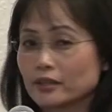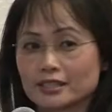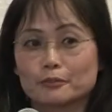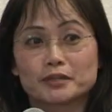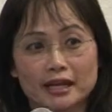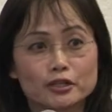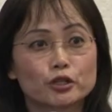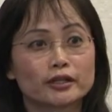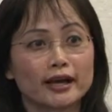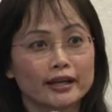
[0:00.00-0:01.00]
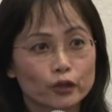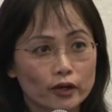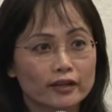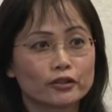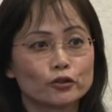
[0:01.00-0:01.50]
the substantia
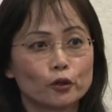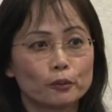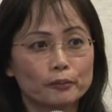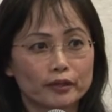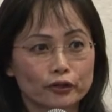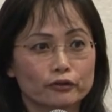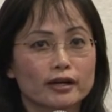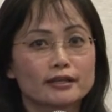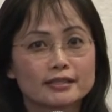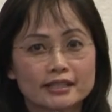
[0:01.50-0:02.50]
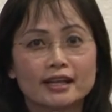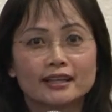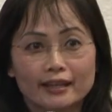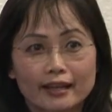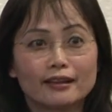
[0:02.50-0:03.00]
nigra, the dopamine neurons,
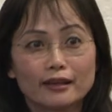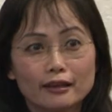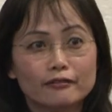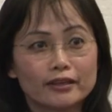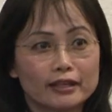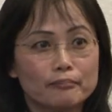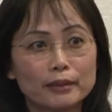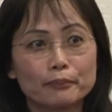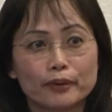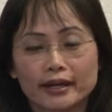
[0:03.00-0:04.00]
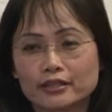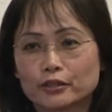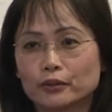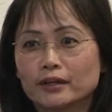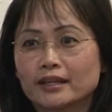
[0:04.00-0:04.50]
they live in the midbrain.
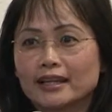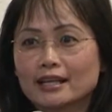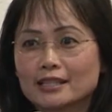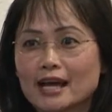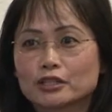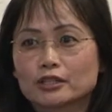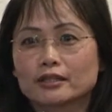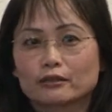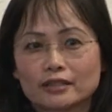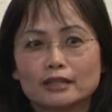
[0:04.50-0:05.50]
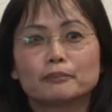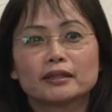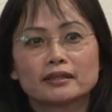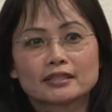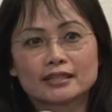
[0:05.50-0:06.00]
So that's actually deep
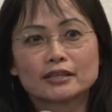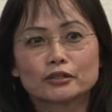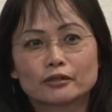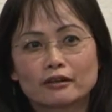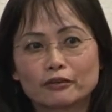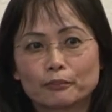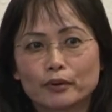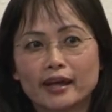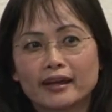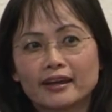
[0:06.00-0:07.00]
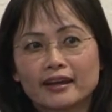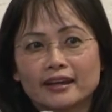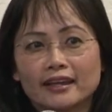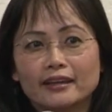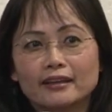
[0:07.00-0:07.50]
in the center of your brain,
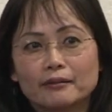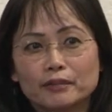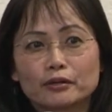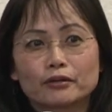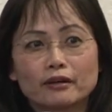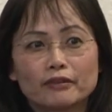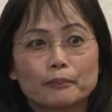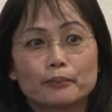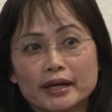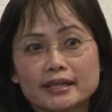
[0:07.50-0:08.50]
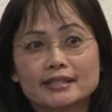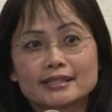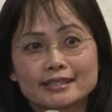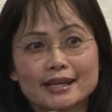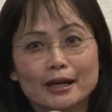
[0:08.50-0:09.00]
in the middle of the brain
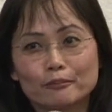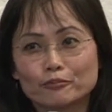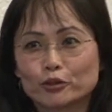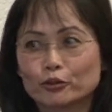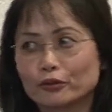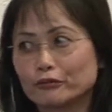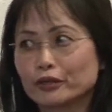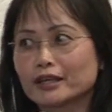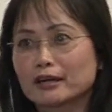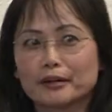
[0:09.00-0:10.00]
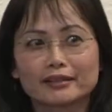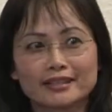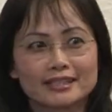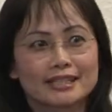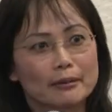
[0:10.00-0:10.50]
stem. So if you think about the
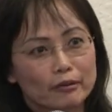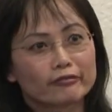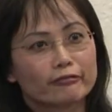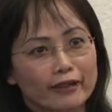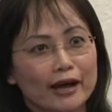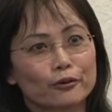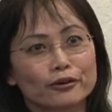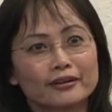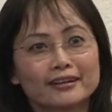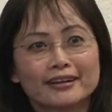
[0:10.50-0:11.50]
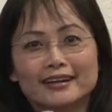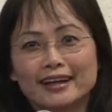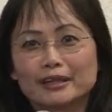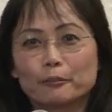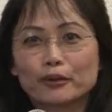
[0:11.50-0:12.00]
stem of a flower
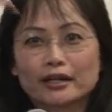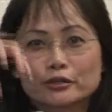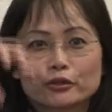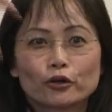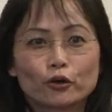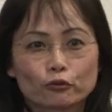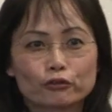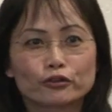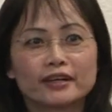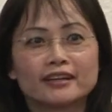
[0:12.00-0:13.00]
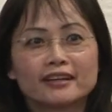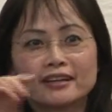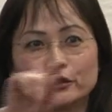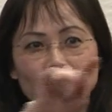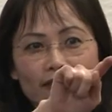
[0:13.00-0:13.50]
and the brain sort of over it,
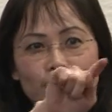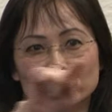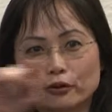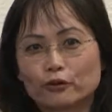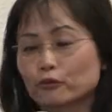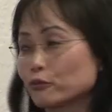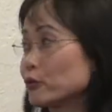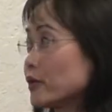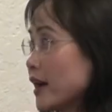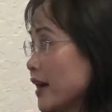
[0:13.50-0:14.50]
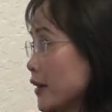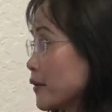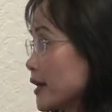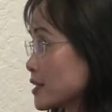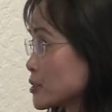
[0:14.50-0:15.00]
you have to go through that
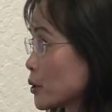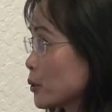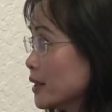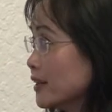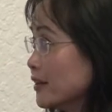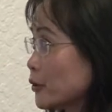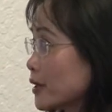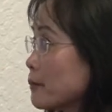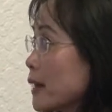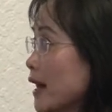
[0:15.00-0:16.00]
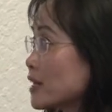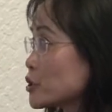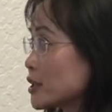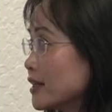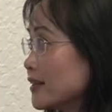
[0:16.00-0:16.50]
area. So you could
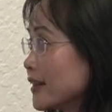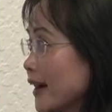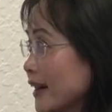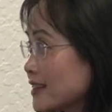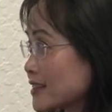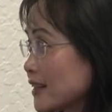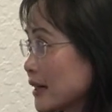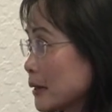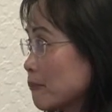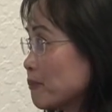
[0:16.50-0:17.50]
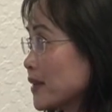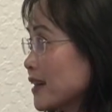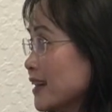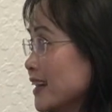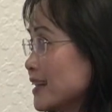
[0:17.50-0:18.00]
imagine that
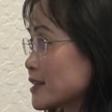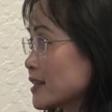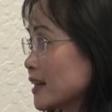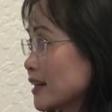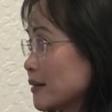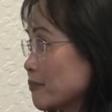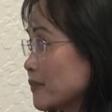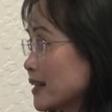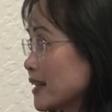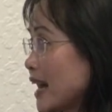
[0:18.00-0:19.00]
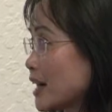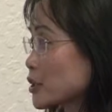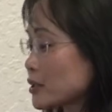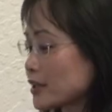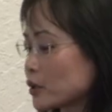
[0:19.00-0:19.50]
it's
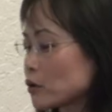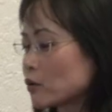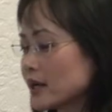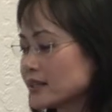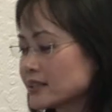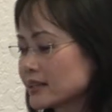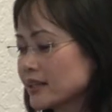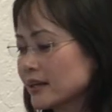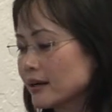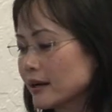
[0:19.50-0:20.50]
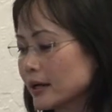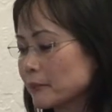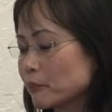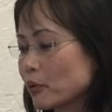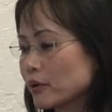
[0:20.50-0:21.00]
actually quite
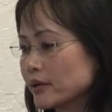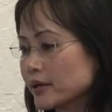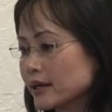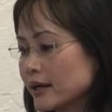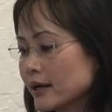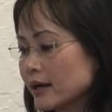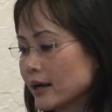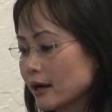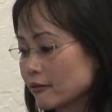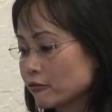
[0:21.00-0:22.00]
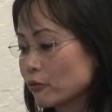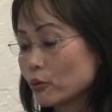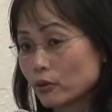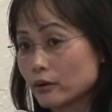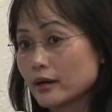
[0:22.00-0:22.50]
important
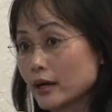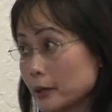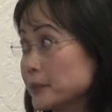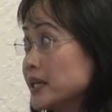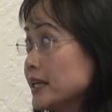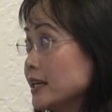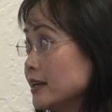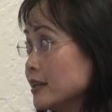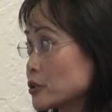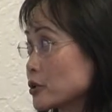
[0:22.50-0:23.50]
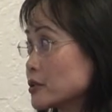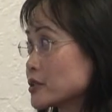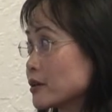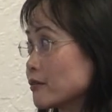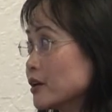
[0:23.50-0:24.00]
for PD in
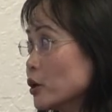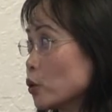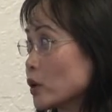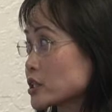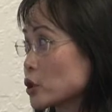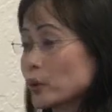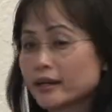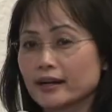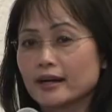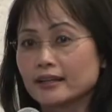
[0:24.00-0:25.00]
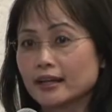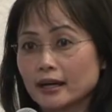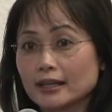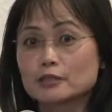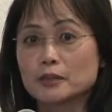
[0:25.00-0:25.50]
terms of what's going on,
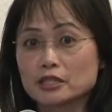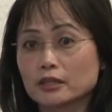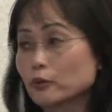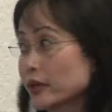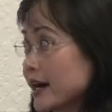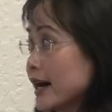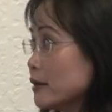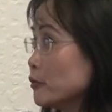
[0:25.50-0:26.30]
especially with eye